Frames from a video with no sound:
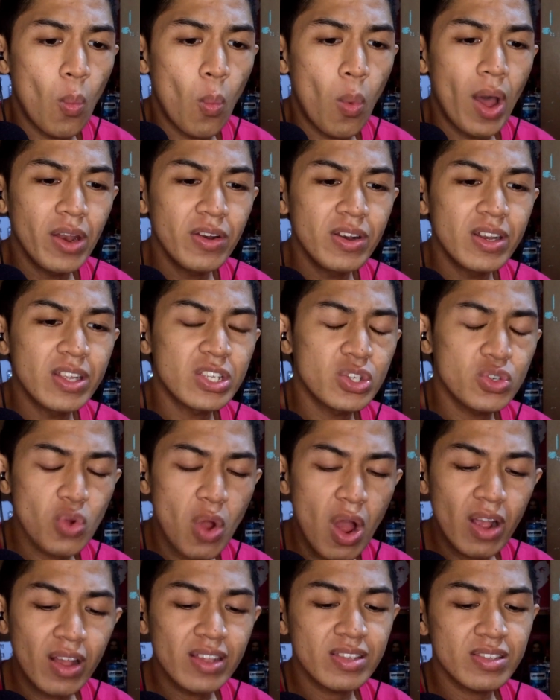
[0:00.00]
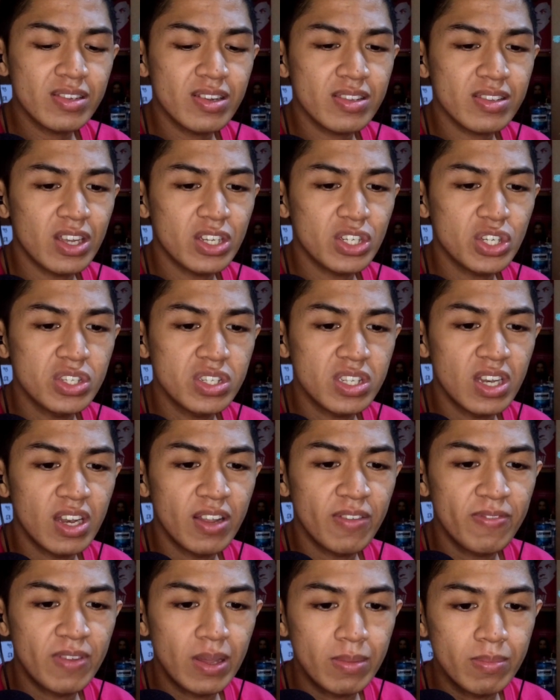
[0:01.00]
One of the strongest discussions
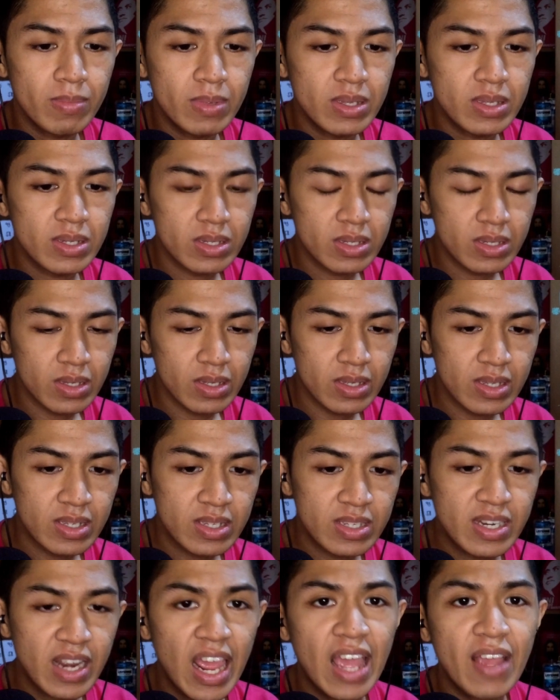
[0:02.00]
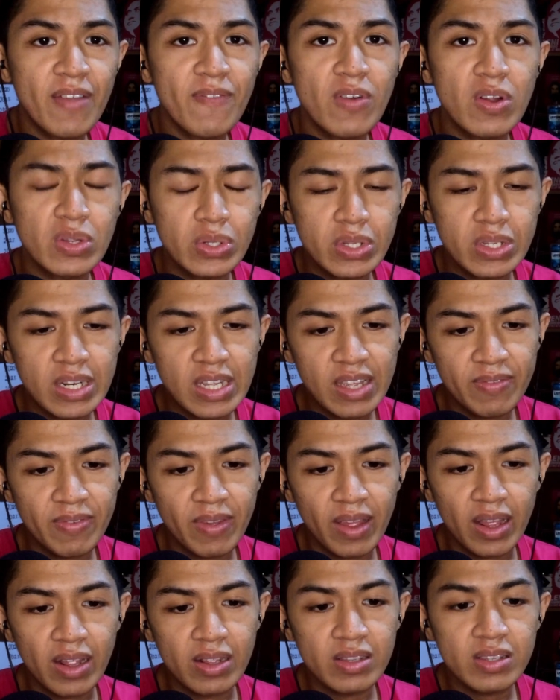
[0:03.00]
in the film is staying versus
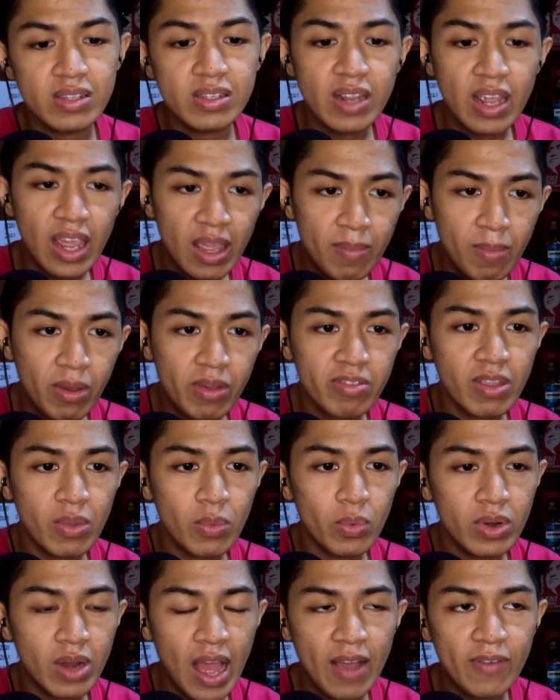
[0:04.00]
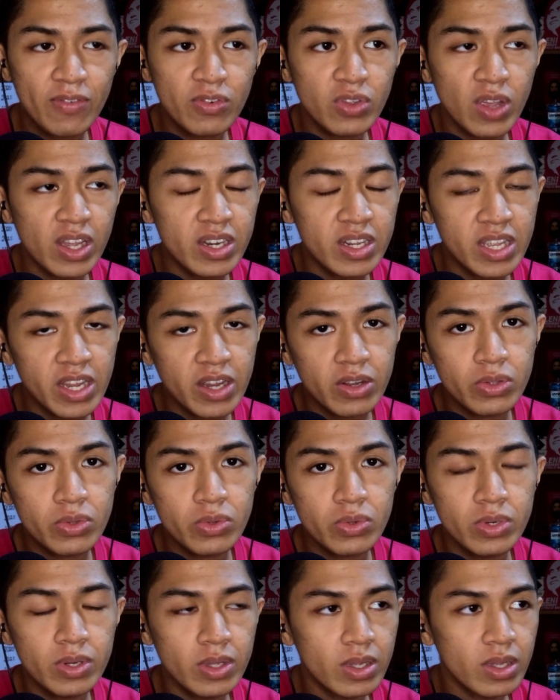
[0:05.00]
leaving. Staying because they would have to
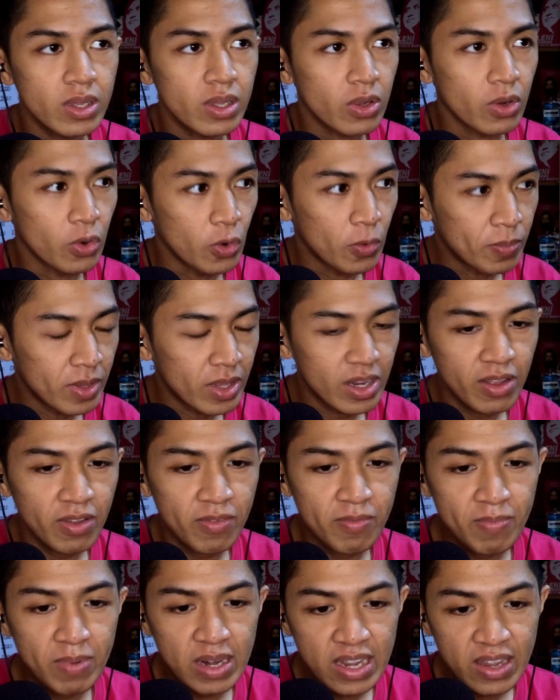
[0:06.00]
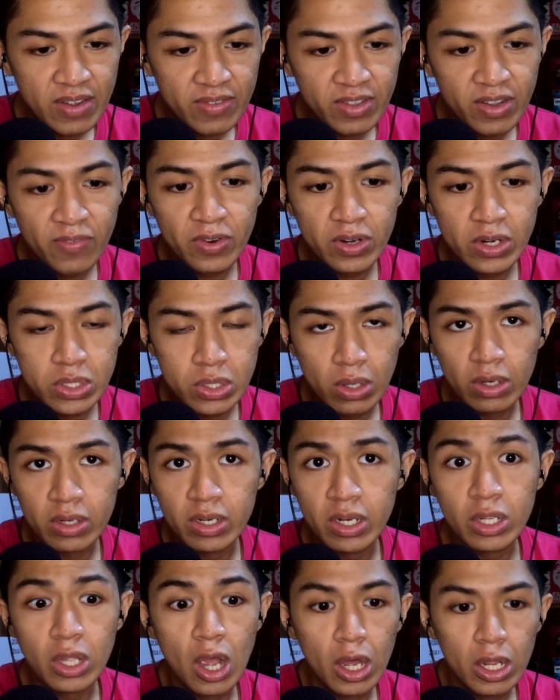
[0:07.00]
adhere to the group that they have believed in for the
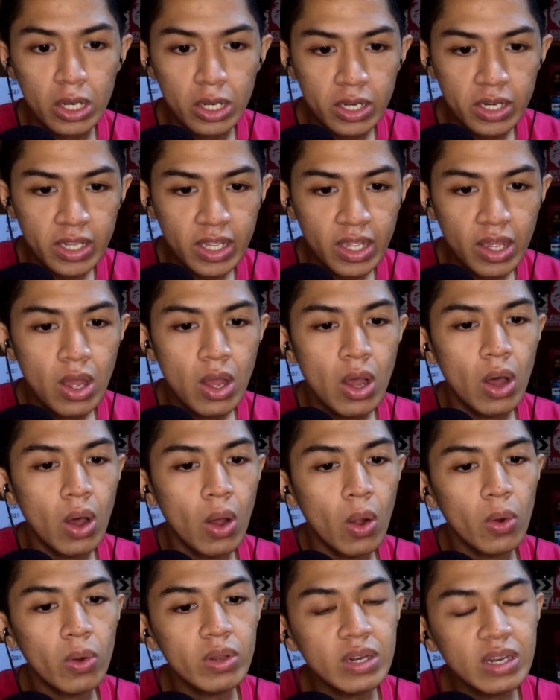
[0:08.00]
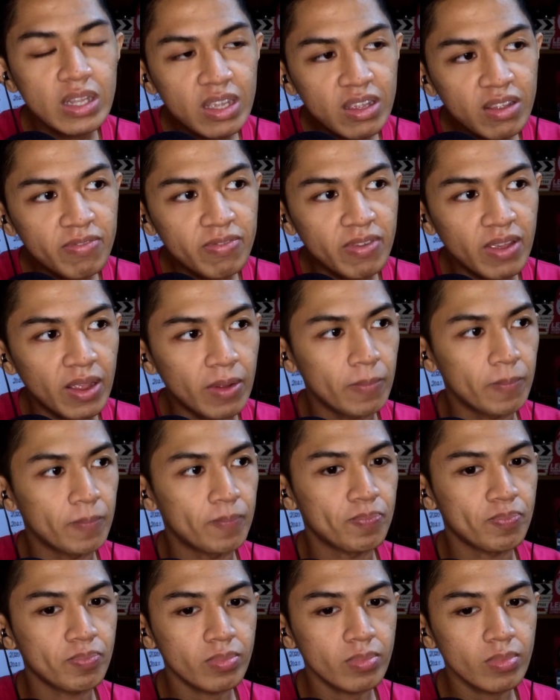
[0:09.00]
soul of the colony, or
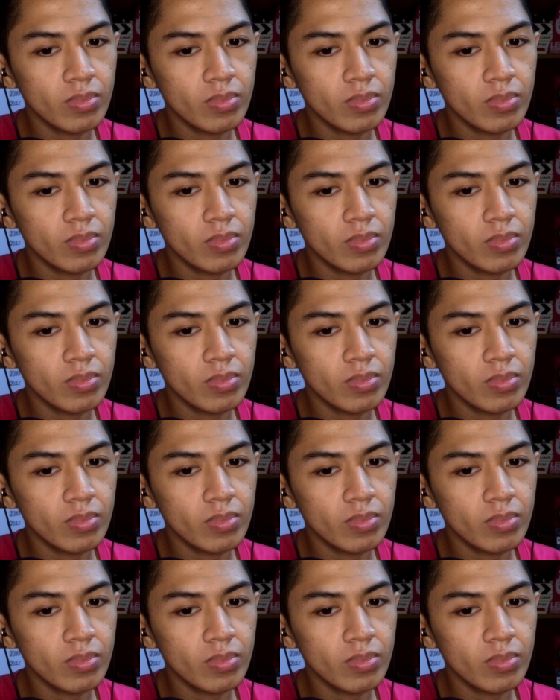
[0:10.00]
leaving.